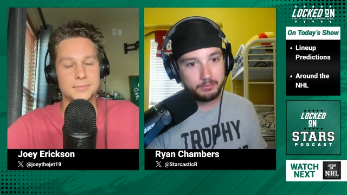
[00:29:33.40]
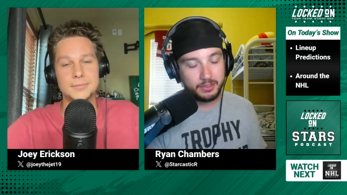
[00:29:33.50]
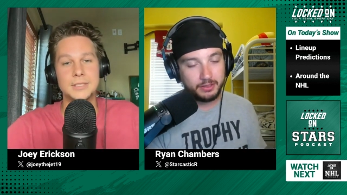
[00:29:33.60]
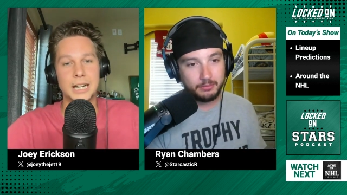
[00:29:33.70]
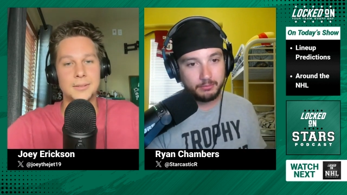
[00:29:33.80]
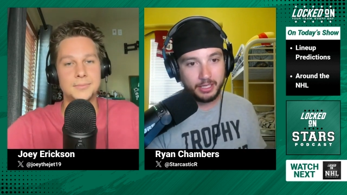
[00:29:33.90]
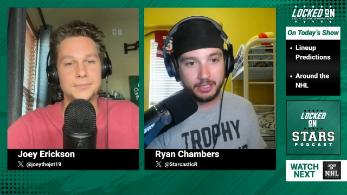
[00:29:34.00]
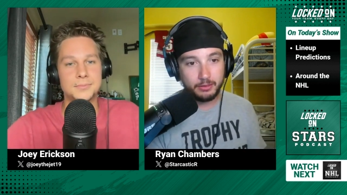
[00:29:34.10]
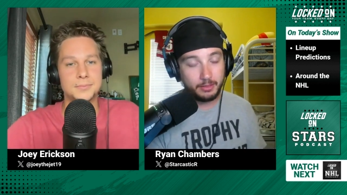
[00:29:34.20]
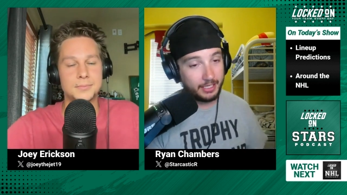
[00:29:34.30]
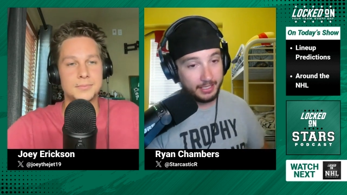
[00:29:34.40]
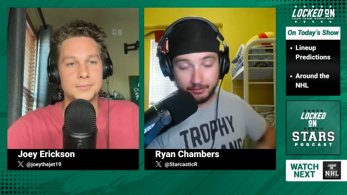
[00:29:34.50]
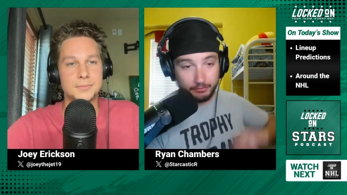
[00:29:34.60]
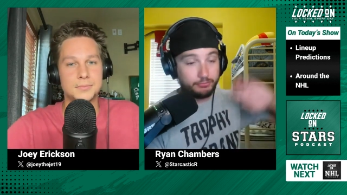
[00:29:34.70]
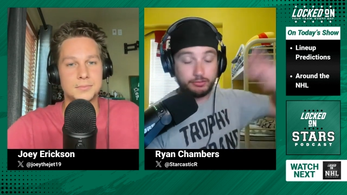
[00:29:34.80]
Speaker 1: but yeah. Mike, like
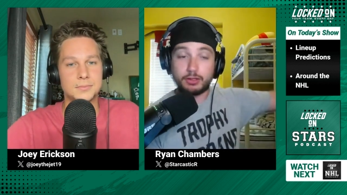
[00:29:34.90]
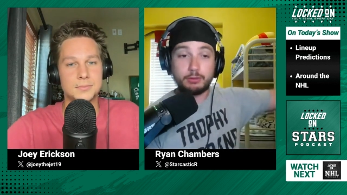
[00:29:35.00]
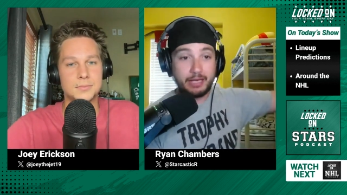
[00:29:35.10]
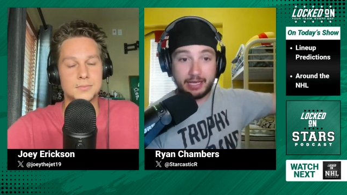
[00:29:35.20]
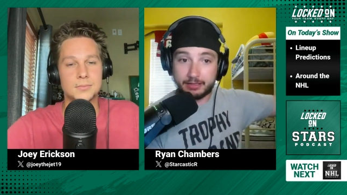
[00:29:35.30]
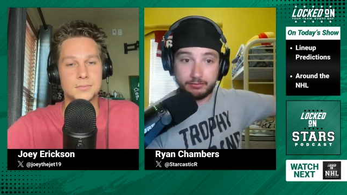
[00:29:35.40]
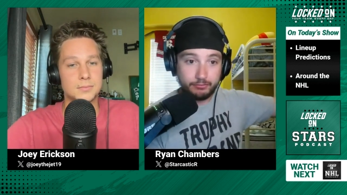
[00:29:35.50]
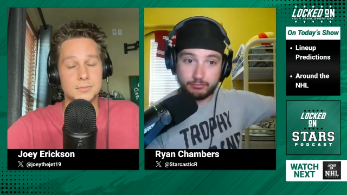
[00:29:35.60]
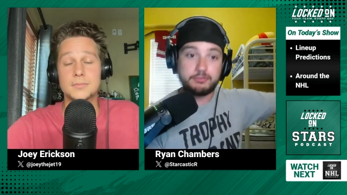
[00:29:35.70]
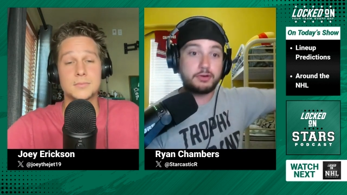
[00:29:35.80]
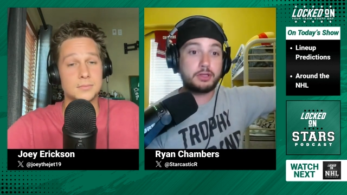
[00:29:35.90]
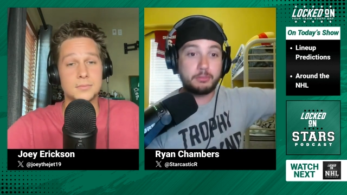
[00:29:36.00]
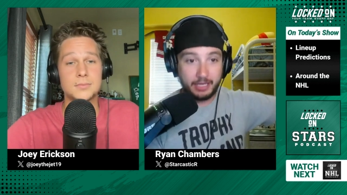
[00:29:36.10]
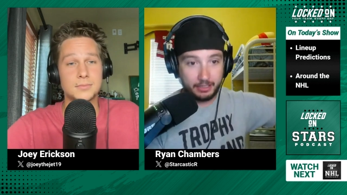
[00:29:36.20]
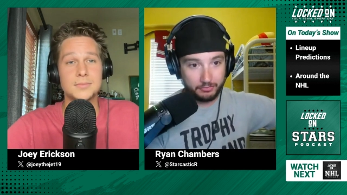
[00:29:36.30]
even further back, even further
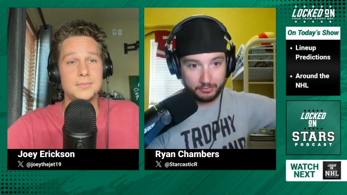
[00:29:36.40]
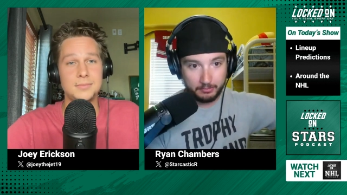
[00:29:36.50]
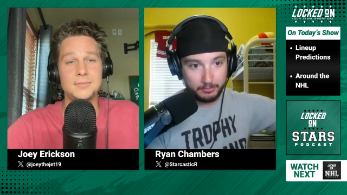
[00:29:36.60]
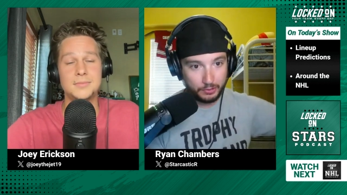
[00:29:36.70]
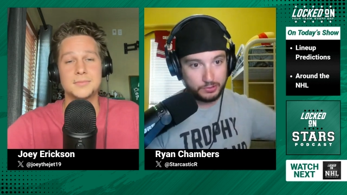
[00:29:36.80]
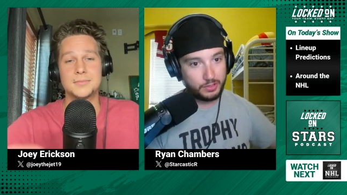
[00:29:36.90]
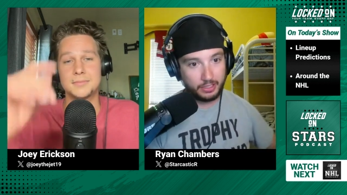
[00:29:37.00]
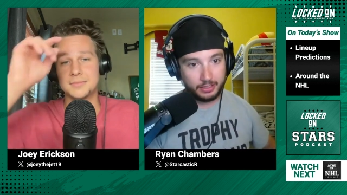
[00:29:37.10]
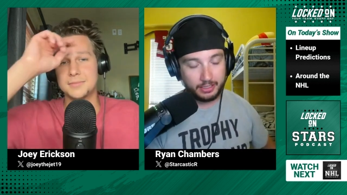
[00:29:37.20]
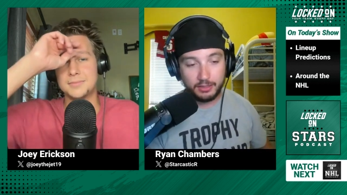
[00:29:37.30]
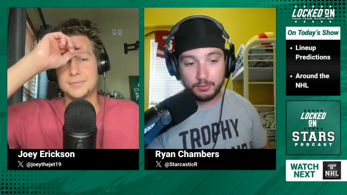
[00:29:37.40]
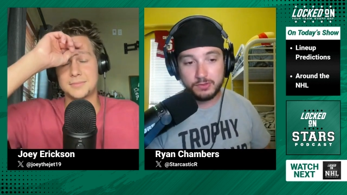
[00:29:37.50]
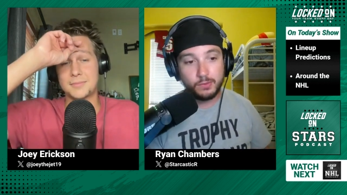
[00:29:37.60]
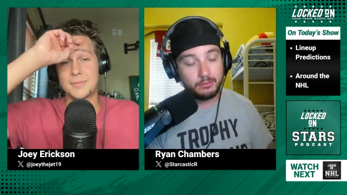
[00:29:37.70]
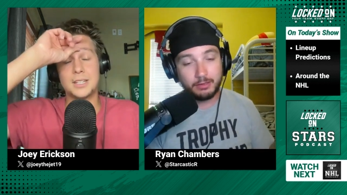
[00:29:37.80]
back from Beltre, like he was
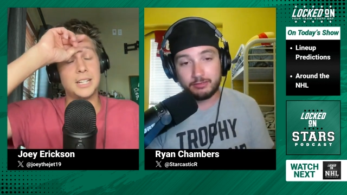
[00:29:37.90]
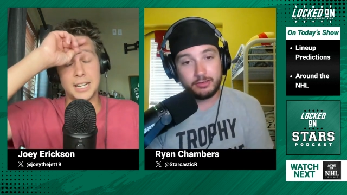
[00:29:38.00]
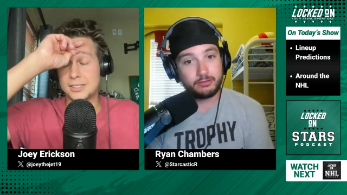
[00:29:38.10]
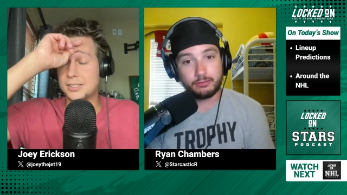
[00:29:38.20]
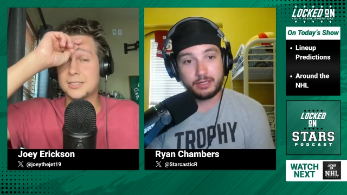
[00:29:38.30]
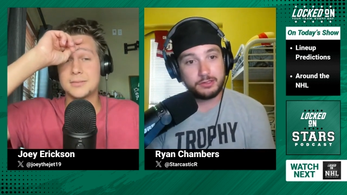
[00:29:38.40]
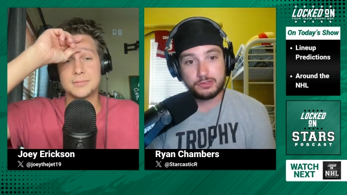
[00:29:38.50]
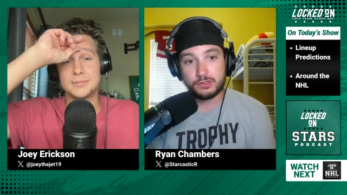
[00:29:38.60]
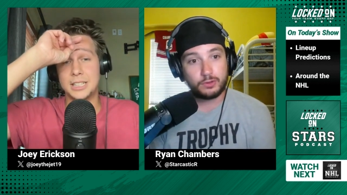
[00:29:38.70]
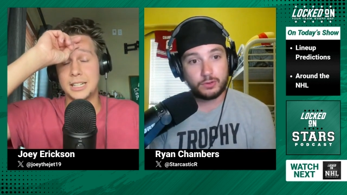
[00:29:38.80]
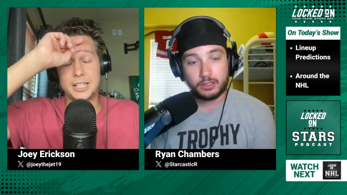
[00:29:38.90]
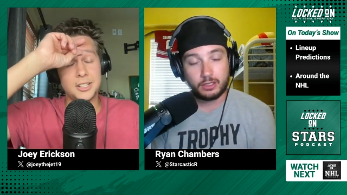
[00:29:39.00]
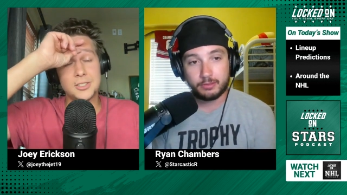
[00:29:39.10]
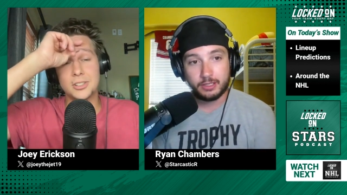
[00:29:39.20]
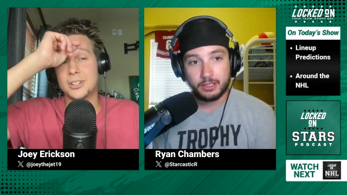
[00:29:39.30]
one of my yeah. favorite Rangers growing yeah,
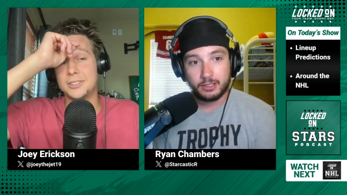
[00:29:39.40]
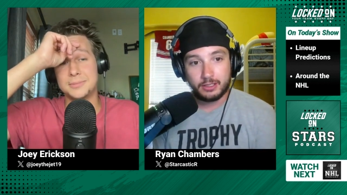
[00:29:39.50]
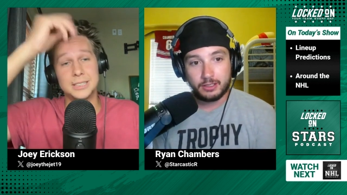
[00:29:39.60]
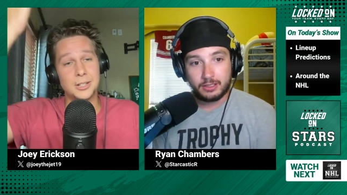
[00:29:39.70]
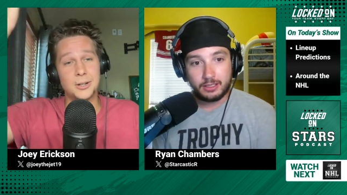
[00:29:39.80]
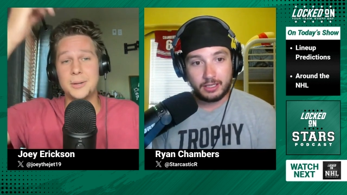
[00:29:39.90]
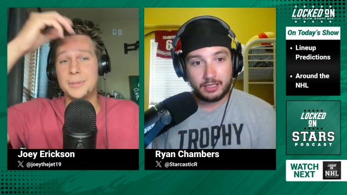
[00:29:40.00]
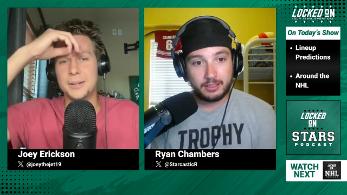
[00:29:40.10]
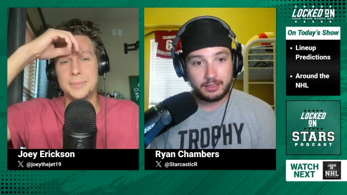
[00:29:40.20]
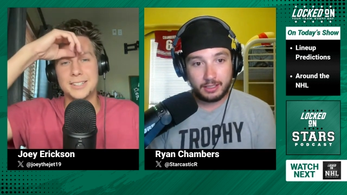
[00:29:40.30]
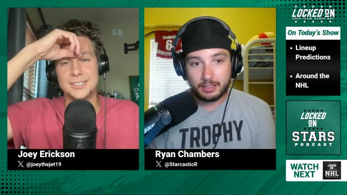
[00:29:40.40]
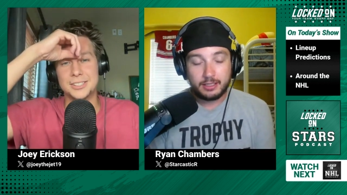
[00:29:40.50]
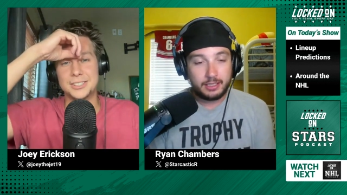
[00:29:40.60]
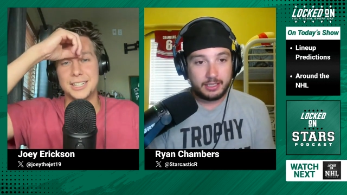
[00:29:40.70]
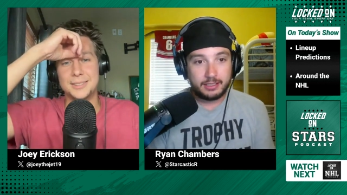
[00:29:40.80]
Speaker 2: Kinsler, up. Throw him and yeah,
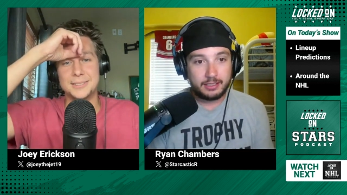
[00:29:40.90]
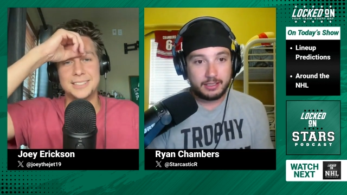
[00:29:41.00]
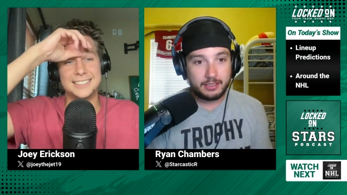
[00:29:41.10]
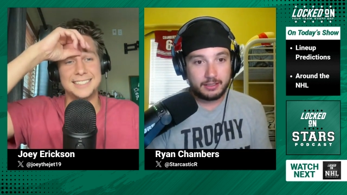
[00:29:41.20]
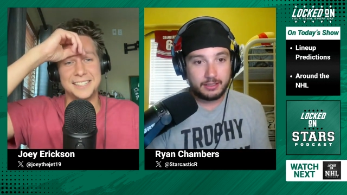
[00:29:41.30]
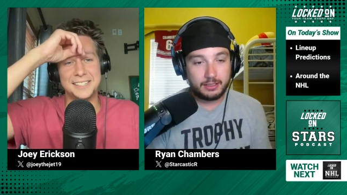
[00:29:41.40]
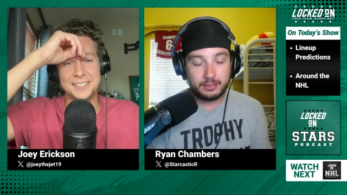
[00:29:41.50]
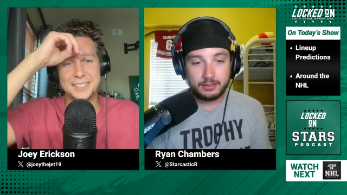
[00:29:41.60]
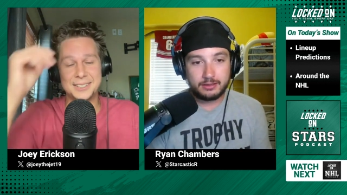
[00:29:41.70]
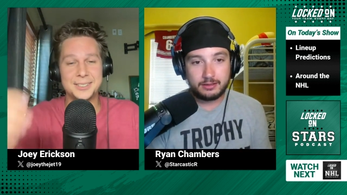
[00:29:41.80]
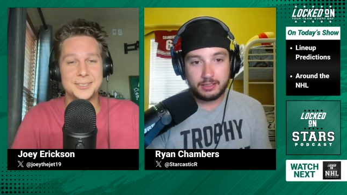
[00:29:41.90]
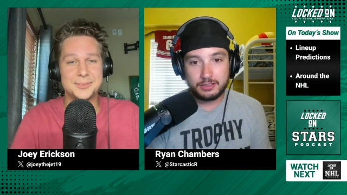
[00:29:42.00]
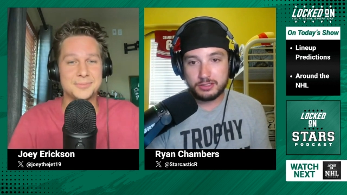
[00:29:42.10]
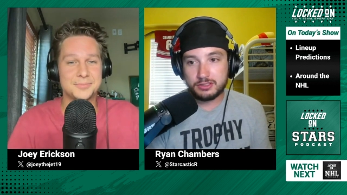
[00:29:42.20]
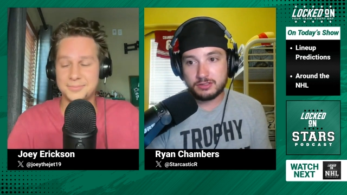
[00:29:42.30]
too, yeah, and and
Speaker 1: uh, he
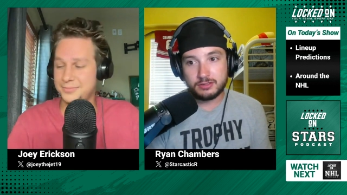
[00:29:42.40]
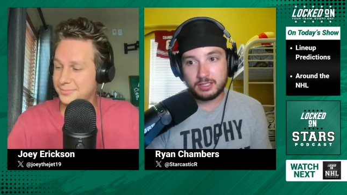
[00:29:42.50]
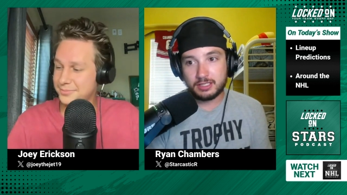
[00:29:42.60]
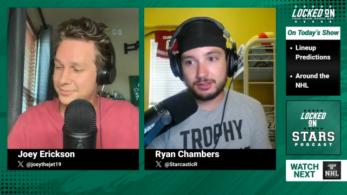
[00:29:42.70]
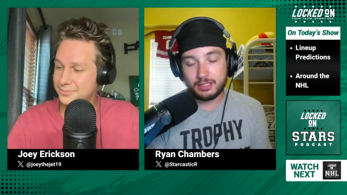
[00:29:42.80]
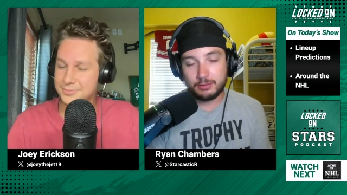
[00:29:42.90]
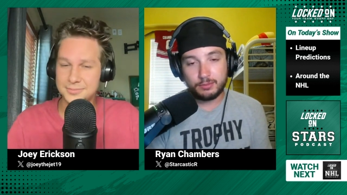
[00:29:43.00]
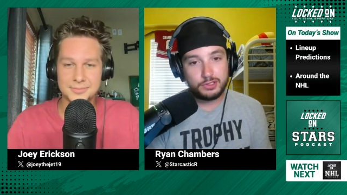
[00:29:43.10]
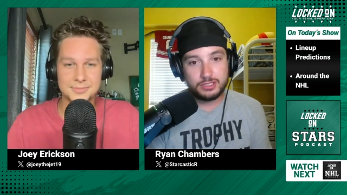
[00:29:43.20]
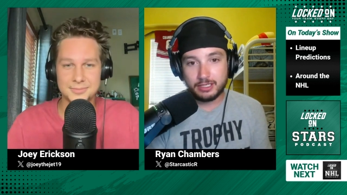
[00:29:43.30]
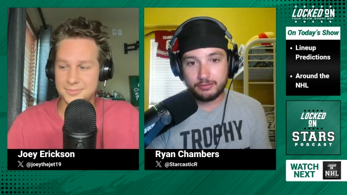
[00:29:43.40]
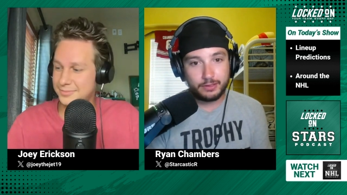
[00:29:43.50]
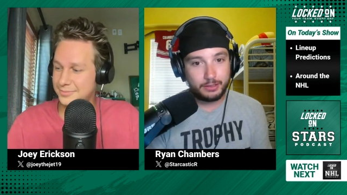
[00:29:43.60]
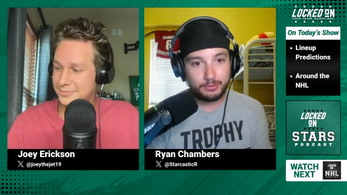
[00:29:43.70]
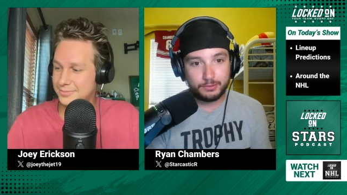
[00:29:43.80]
just they they were just never
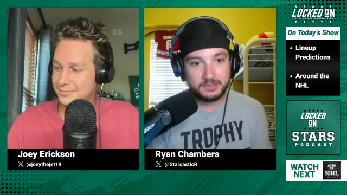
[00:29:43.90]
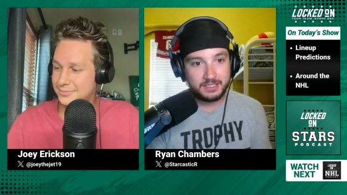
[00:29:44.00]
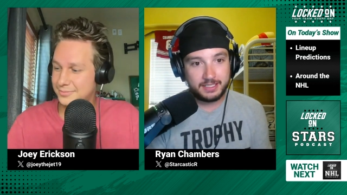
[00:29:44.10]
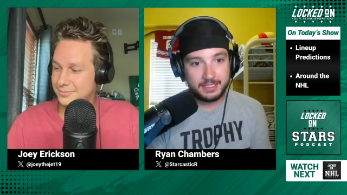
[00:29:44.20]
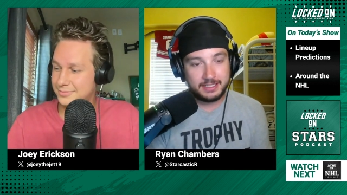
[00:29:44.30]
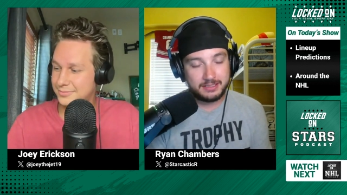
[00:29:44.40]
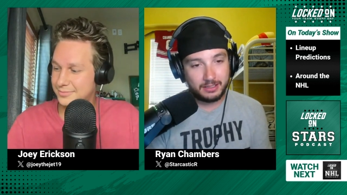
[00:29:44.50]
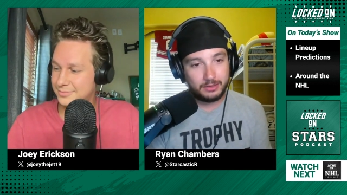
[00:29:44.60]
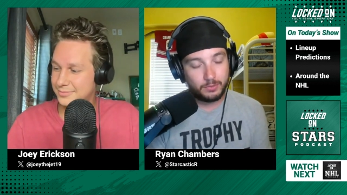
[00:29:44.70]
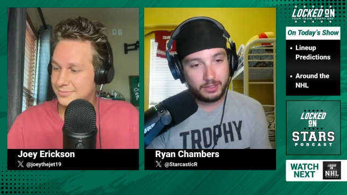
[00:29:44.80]
able to get it done